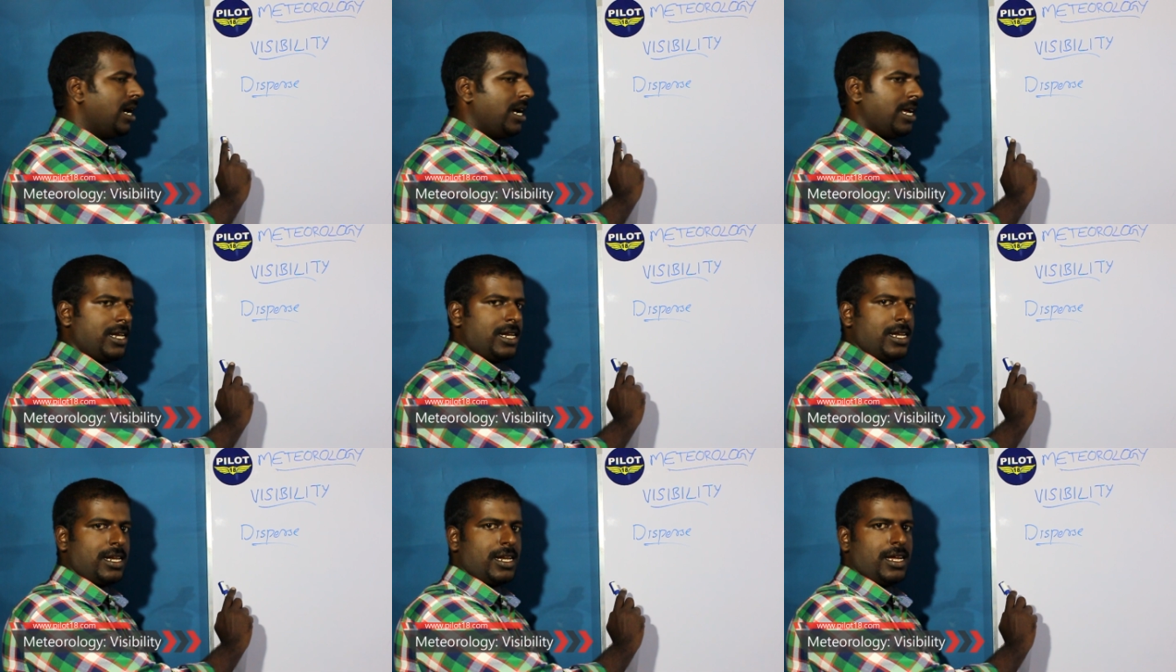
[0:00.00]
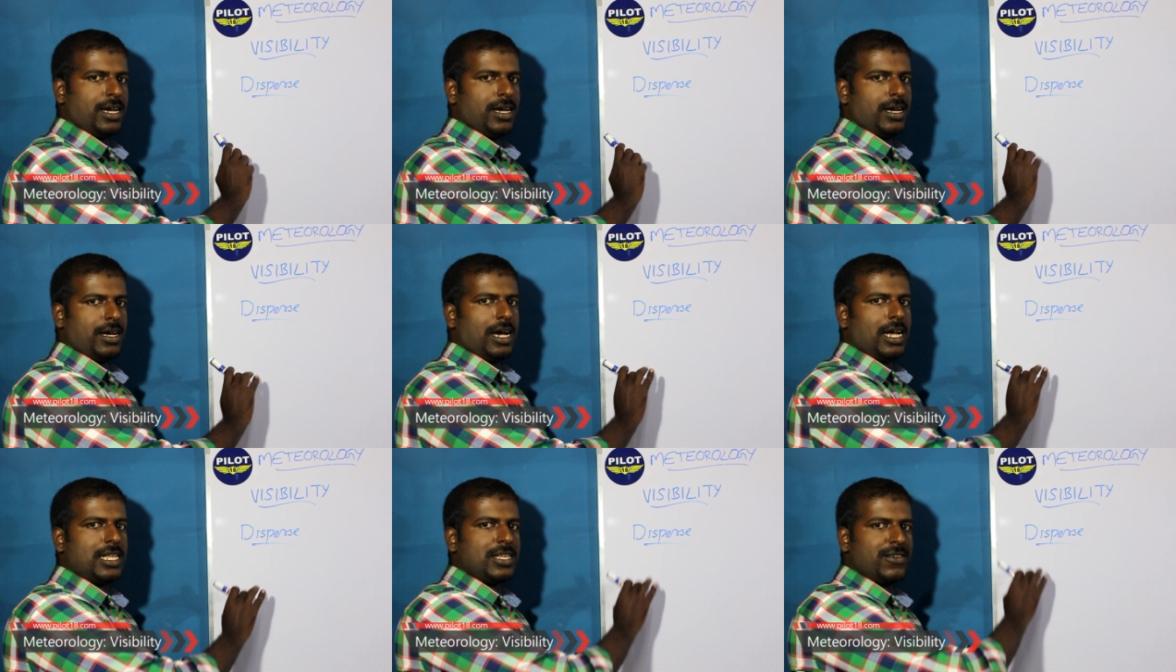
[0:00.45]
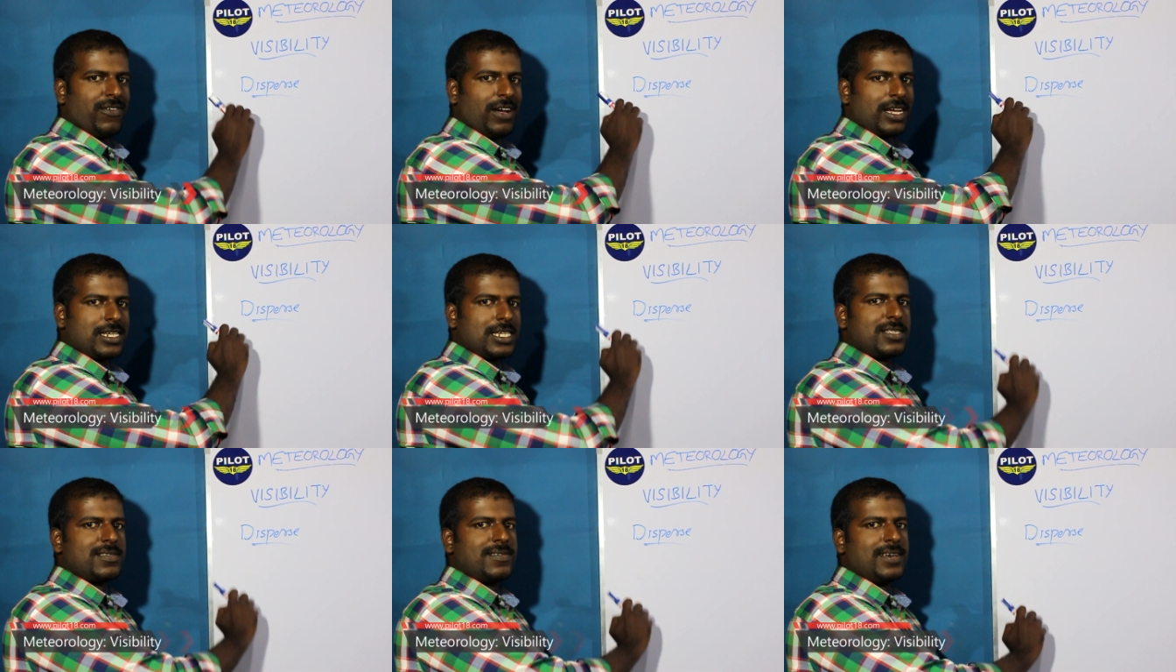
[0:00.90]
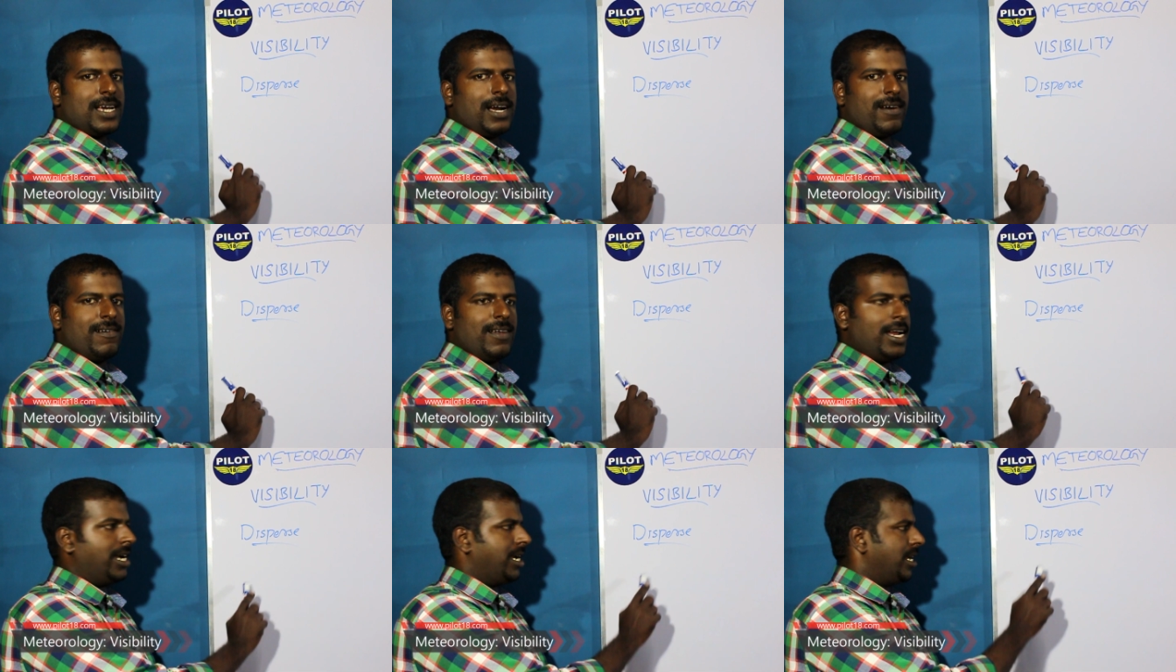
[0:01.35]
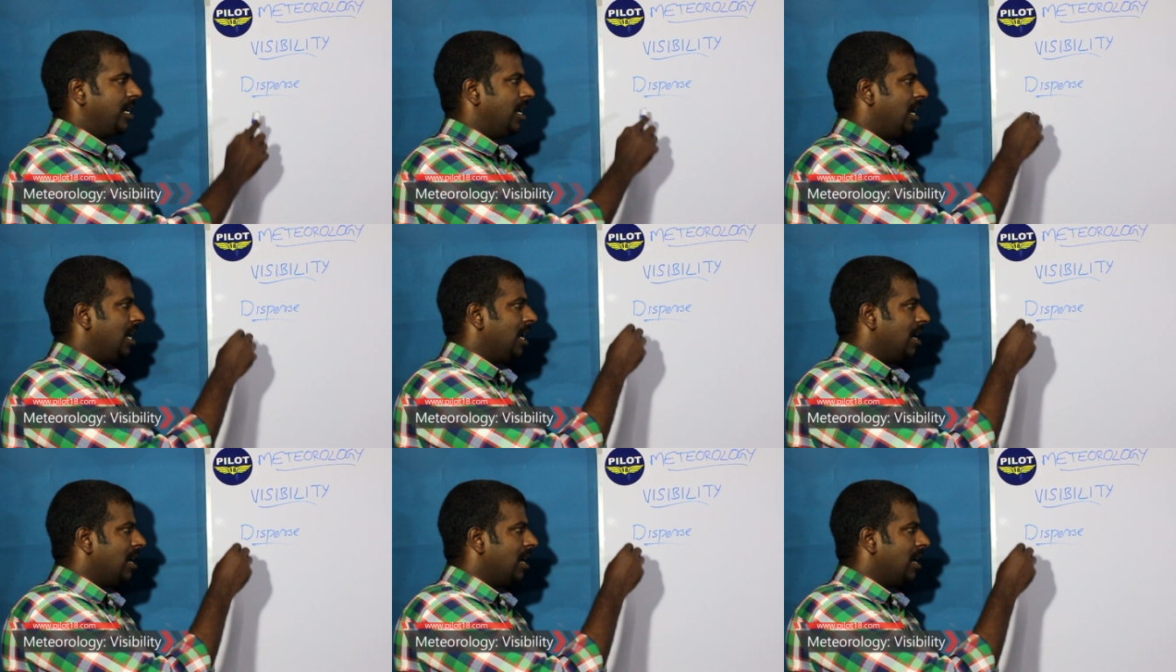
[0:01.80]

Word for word: and uh, other factors we have learned